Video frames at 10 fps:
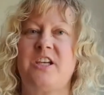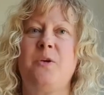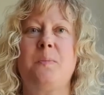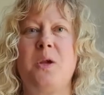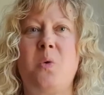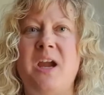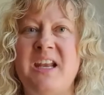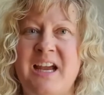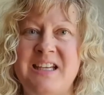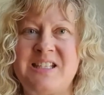it would be quite
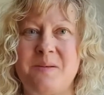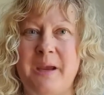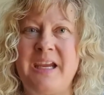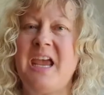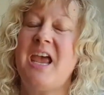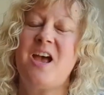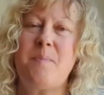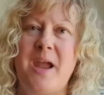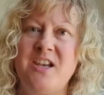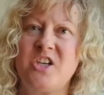nice to make a
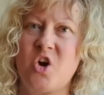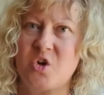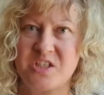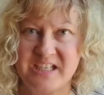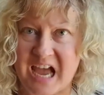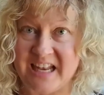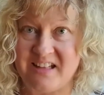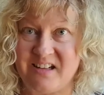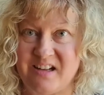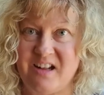Pentecost
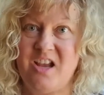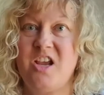candle.